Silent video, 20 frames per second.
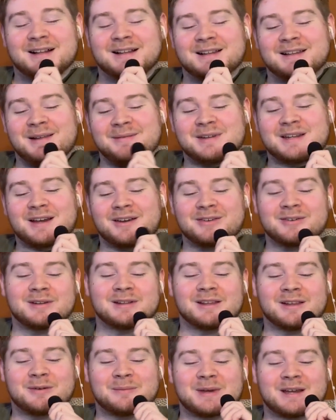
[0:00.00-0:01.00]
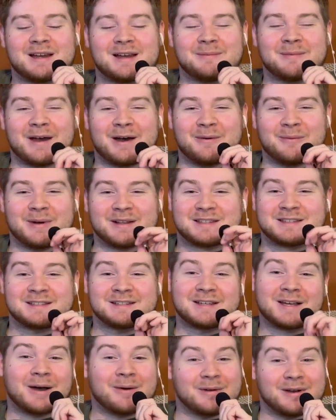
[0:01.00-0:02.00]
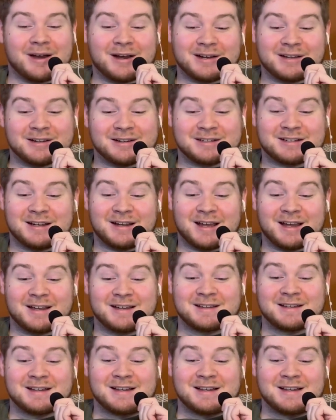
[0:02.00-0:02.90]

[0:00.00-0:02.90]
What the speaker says: Let me tell you a little bit about what's going on here today.